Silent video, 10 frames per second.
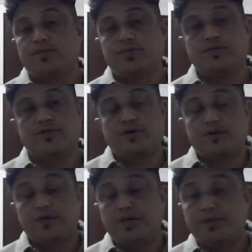sort
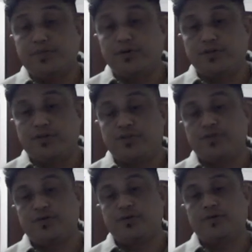of
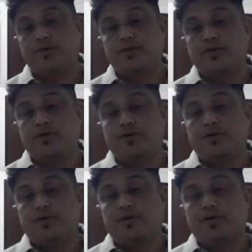inputs
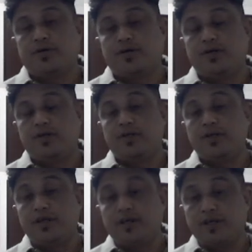in an
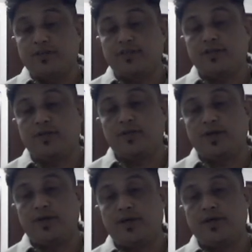intentional
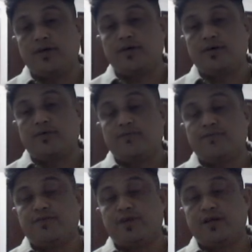way
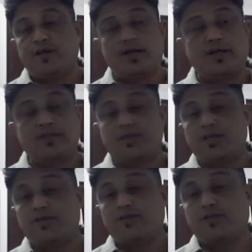for a
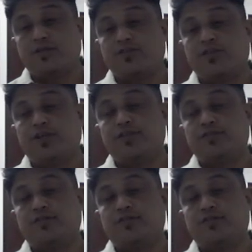directional social change,